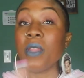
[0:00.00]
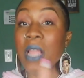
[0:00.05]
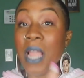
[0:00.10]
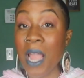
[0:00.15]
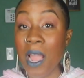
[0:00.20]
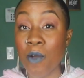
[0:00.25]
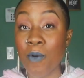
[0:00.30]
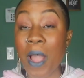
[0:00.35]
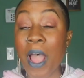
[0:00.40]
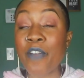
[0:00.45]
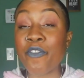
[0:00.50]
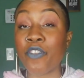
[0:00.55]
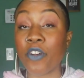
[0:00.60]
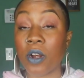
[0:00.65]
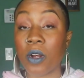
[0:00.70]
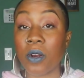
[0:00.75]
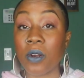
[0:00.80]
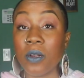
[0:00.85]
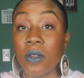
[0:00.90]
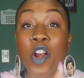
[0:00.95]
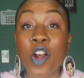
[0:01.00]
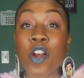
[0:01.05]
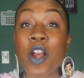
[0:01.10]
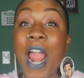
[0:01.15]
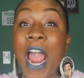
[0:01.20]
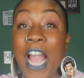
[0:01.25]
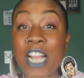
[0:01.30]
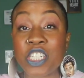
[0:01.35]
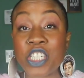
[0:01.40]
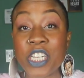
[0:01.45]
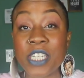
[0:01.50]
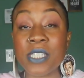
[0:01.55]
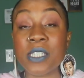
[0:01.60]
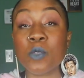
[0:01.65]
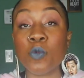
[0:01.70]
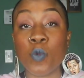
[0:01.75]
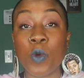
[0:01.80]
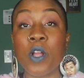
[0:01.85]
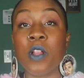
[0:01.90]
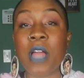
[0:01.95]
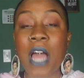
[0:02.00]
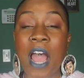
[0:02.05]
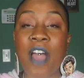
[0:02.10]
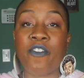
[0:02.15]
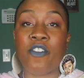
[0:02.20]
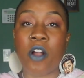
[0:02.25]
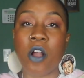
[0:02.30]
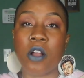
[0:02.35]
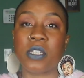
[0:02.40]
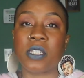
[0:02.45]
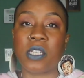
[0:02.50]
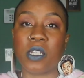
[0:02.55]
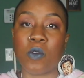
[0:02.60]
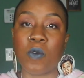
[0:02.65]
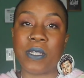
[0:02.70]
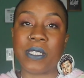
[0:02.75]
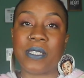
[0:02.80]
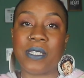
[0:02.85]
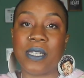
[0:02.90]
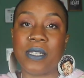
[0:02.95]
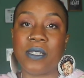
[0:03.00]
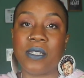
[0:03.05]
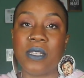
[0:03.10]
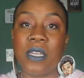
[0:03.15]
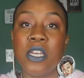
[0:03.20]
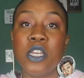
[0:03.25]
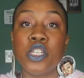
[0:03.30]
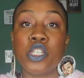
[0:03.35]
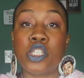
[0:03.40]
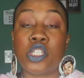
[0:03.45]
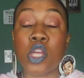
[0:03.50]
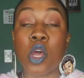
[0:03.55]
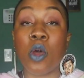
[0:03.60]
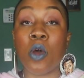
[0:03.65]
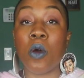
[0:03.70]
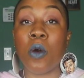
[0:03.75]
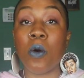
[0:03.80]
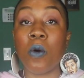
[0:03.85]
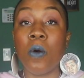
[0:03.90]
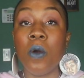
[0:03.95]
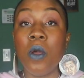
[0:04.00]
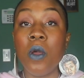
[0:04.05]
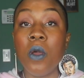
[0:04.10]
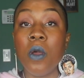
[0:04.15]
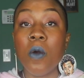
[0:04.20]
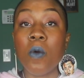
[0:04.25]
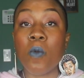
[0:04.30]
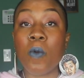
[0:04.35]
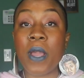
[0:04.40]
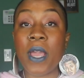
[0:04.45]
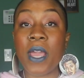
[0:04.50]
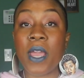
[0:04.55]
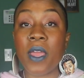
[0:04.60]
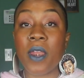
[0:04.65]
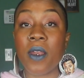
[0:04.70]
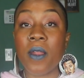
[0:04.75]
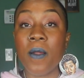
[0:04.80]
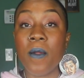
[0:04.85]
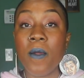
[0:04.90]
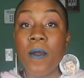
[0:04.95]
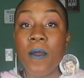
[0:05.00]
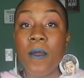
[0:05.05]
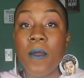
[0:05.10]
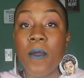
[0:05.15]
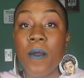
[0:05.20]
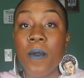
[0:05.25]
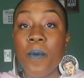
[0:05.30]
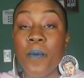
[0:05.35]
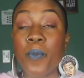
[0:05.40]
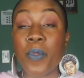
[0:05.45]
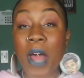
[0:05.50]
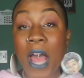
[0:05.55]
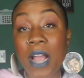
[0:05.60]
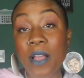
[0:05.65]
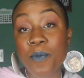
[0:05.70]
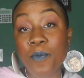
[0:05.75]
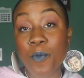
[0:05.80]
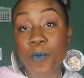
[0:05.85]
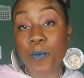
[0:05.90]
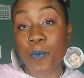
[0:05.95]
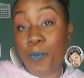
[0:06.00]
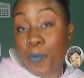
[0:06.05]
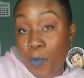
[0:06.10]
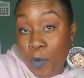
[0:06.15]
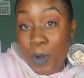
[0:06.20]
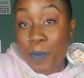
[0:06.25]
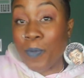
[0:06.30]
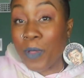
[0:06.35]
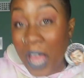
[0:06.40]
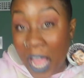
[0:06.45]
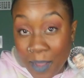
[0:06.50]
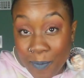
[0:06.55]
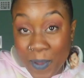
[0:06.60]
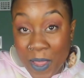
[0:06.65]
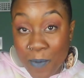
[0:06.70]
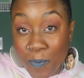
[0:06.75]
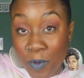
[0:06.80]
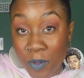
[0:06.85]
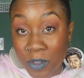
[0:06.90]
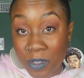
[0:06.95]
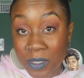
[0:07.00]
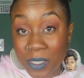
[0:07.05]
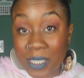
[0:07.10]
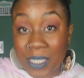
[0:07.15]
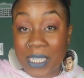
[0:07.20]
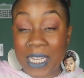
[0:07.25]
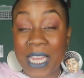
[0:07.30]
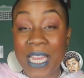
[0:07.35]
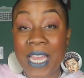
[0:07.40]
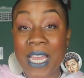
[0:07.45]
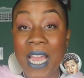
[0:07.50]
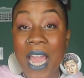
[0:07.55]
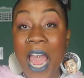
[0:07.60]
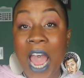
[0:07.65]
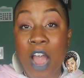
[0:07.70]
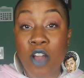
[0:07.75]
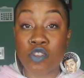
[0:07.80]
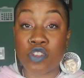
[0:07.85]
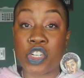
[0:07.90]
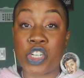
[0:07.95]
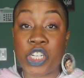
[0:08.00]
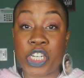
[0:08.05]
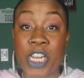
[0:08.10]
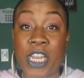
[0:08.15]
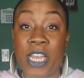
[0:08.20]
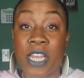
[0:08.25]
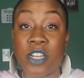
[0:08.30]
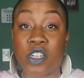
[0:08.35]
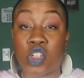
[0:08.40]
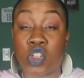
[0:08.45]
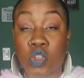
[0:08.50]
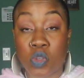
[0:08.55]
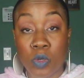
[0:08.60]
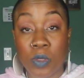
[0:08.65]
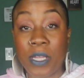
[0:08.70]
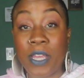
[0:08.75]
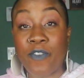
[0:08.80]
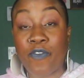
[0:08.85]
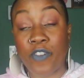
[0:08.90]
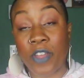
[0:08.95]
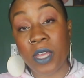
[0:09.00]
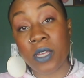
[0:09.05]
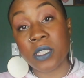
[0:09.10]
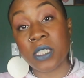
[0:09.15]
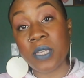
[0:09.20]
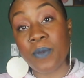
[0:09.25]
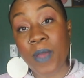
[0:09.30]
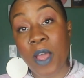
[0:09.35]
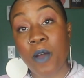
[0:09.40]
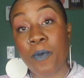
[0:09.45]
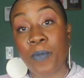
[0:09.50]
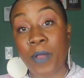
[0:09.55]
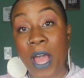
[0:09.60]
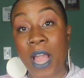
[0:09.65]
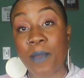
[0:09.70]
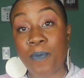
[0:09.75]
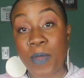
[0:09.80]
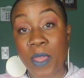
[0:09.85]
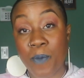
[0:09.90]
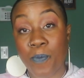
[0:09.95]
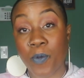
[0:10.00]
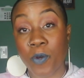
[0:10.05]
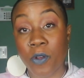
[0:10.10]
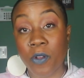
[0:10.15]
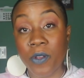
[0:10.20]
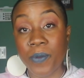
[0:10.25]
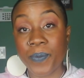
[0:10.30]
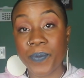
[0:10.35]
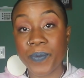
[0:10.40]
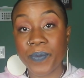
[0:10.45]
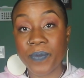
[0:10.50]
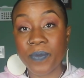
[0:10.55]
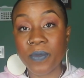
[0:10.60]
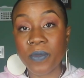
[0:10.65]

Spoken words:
However, her actions will have consequences. So when black people see how she truly feels about black people,